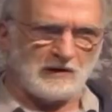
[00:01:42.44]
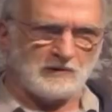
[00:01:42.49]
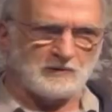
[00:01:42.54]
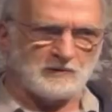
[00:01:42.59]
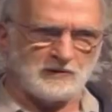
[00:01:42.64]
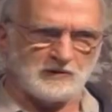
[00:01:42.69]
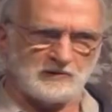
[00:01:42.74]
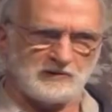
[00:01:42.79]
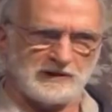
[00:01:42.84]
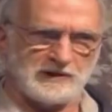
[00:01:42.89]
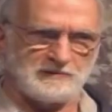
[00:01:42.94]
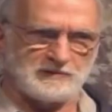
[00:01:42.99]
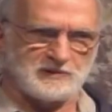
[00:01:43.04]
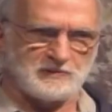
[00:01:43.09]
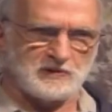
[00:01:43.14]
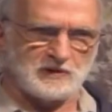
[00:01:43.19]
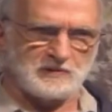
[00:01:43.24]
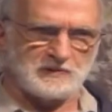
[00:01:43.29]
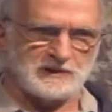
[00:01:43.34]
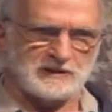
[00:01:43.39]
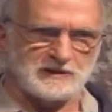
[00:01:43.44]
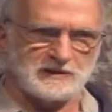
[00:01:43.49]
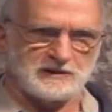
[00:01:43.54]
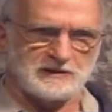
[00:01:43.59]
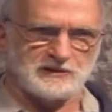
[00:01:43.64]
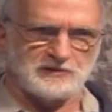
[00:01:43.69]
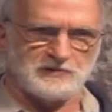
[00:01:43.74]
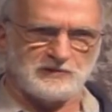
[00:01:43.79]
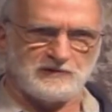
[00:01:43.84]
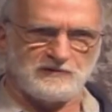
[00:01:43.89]
program's purpose
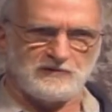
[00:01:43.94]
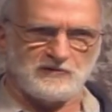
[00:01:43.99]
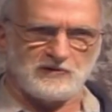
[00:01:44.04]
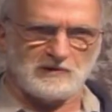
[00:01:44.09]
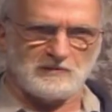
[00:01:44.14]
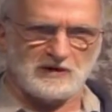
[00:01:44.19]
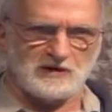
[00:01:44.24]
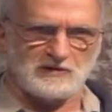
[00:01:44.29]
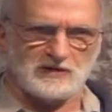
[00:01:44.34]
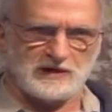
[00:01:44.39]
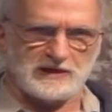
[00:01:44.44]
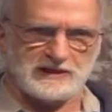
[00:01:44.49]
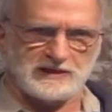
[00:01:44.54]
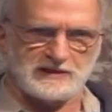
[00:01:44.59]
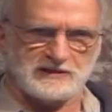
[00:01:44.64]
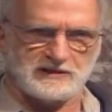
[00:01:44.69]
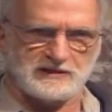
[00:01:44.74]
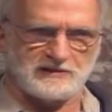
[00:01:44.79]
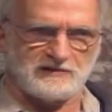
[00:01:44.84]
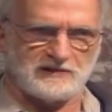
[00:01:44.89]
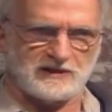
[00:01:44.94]
is to inform our audience of the